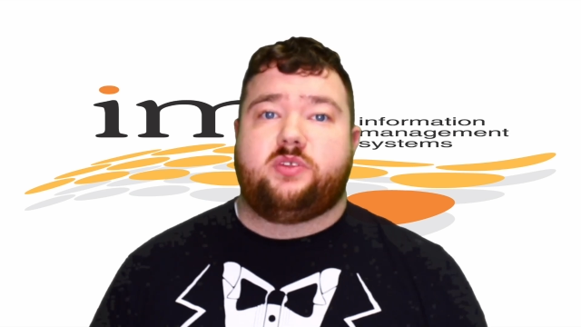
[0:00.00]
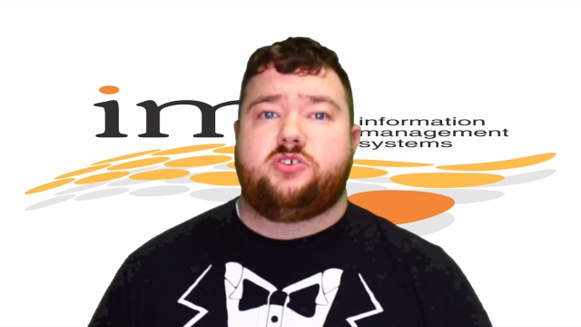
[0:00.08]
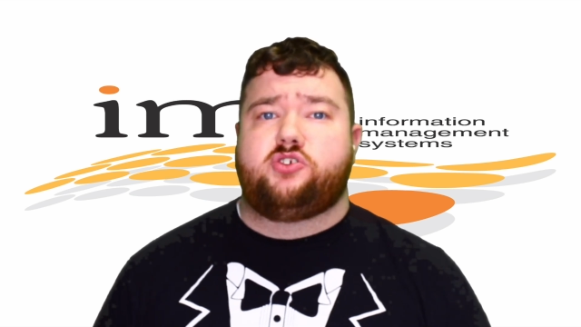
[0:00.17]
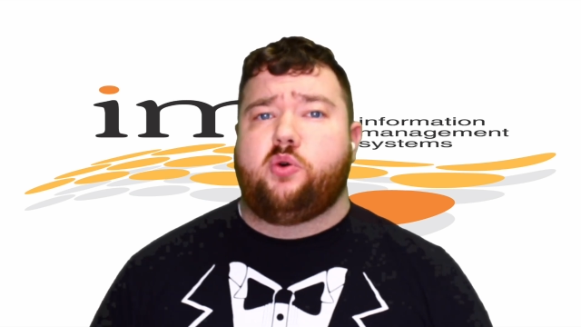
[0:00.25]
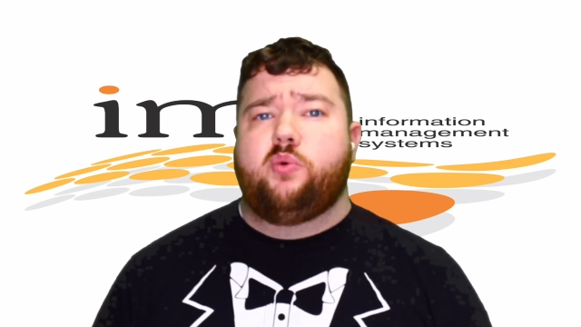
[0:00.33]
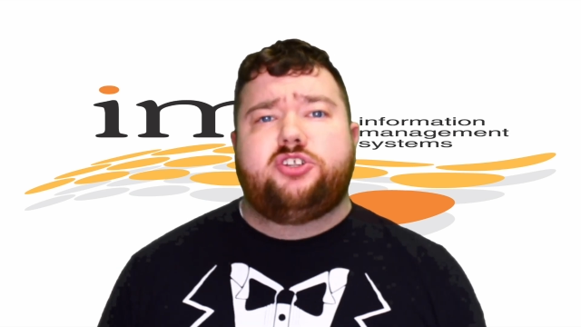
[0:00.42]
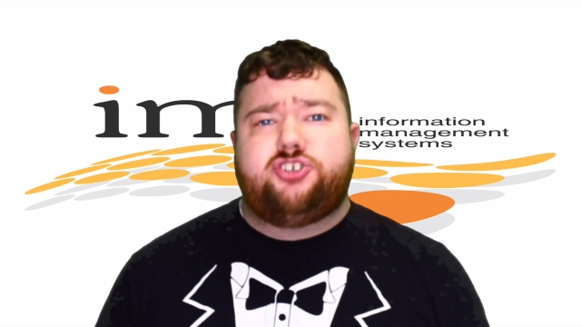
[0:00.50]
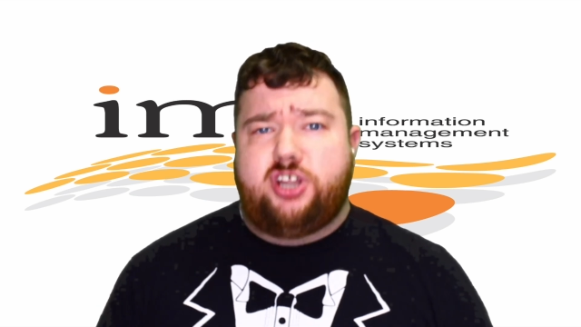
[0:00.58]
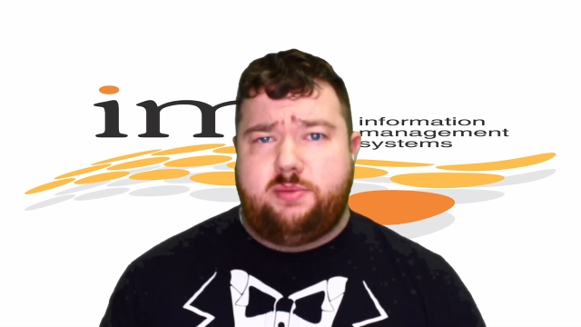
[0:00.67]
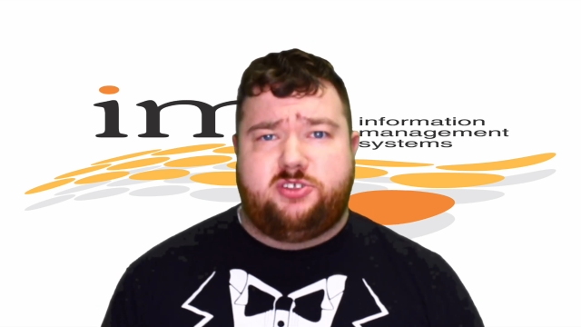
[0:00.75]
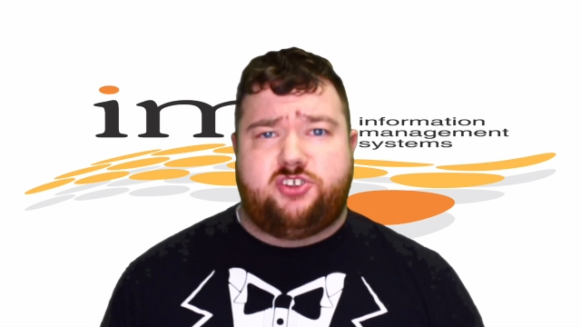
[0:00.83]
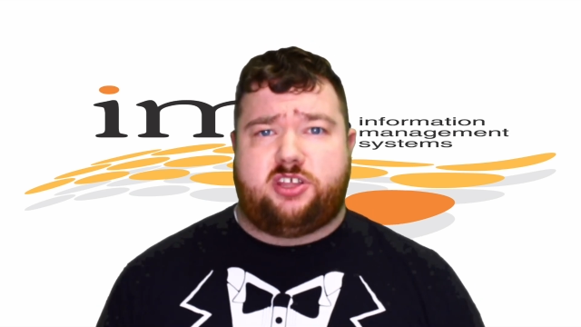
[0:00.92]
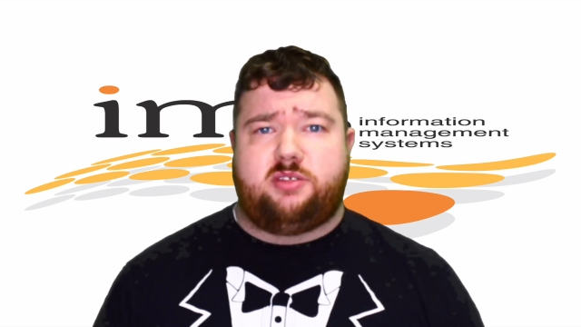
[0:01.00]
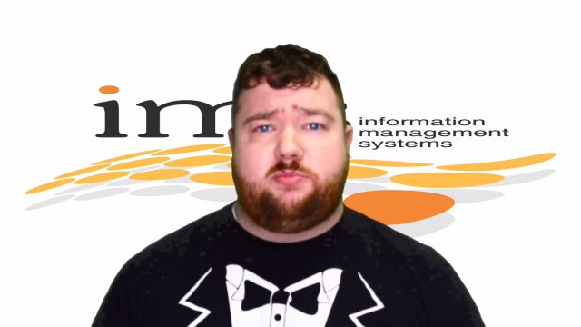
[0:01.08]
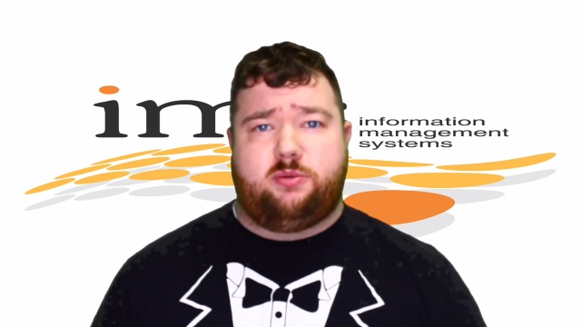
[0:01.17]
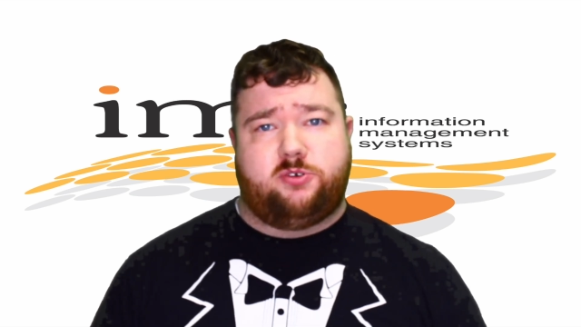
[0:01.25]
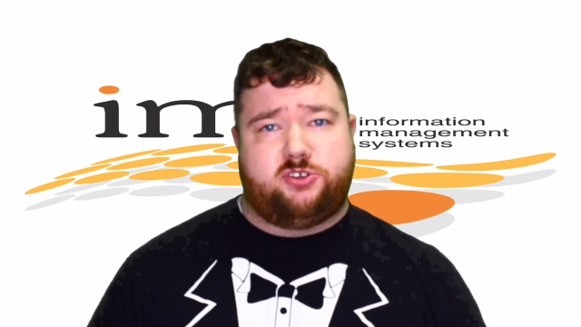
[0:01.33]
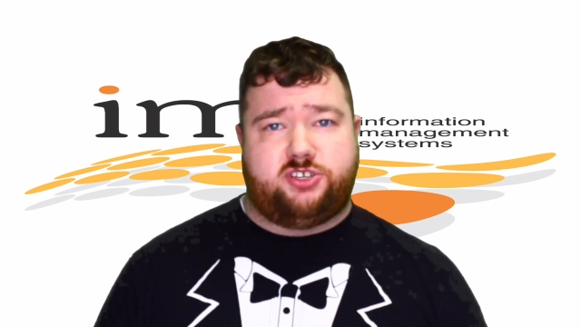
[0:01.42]
So when should I be checking
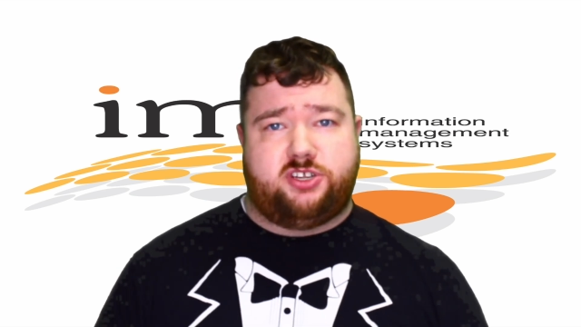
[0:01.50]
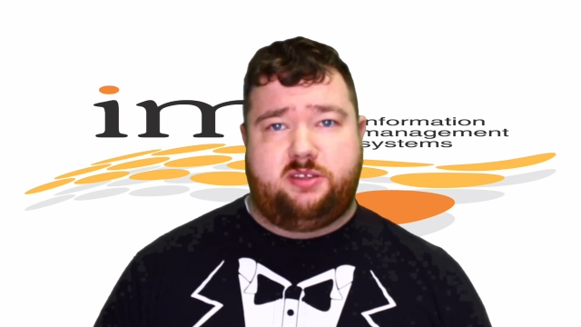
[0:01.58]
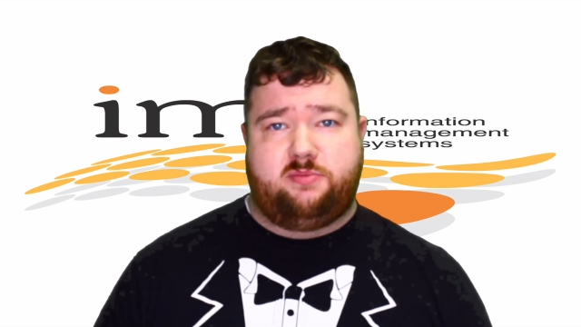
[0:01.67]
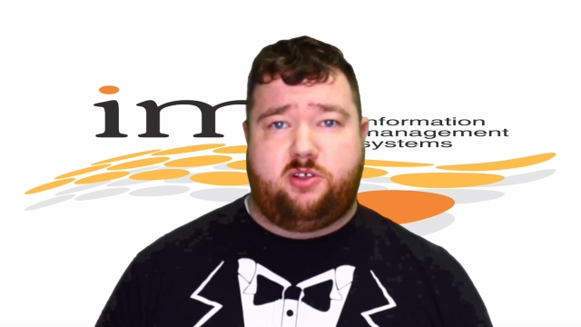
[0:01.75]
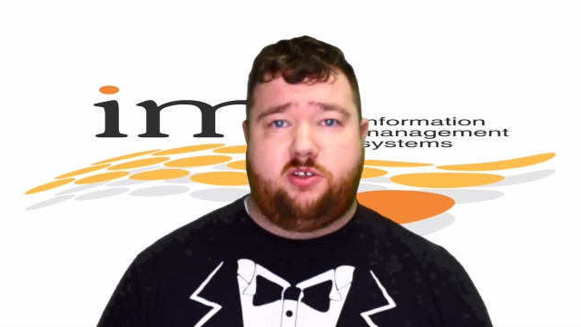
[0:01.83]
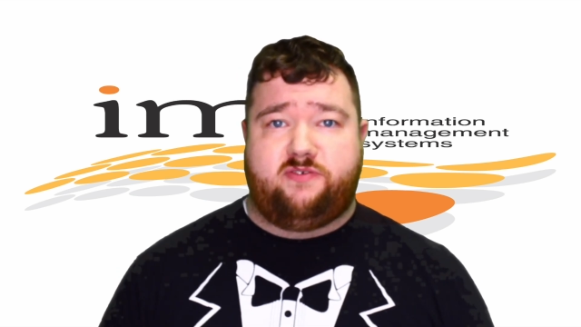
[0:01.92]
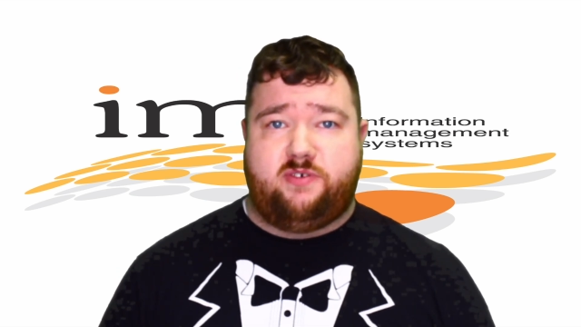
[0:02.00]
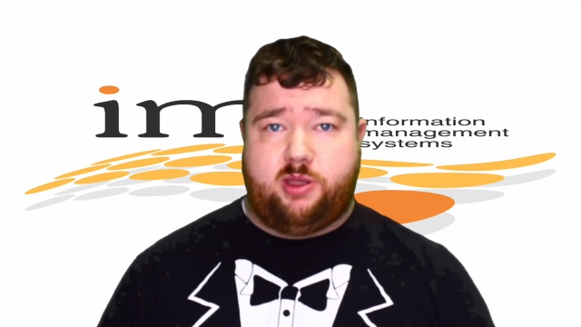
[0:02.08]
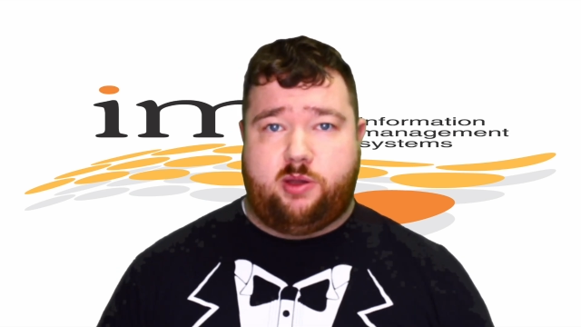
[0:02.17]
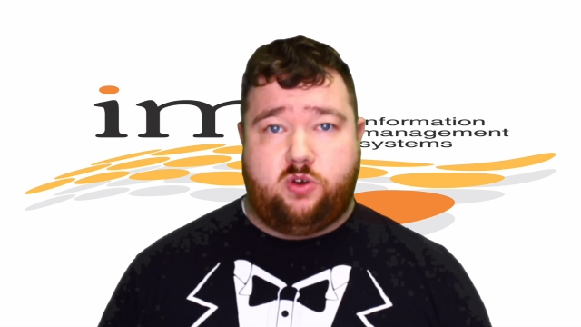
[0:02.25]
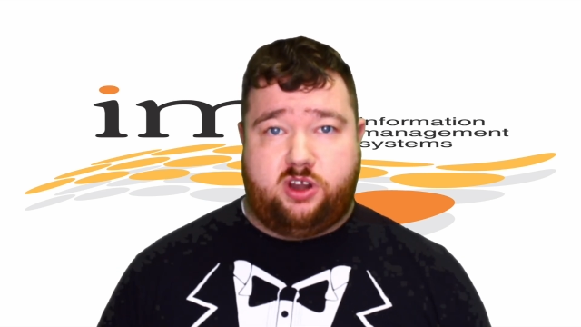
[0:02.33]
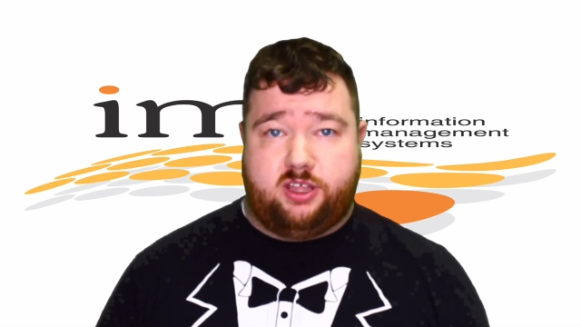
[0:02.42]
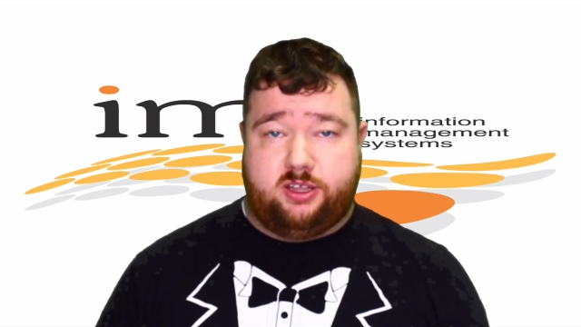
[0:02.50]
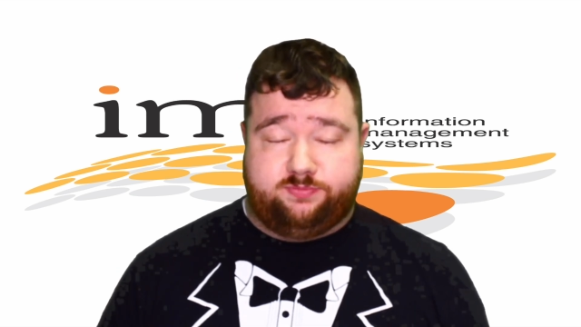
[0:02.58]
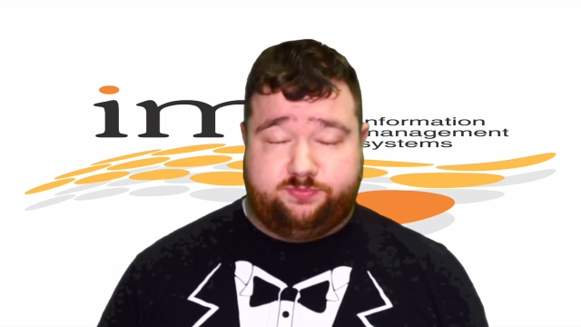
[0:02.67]
my personal email if I'm at work?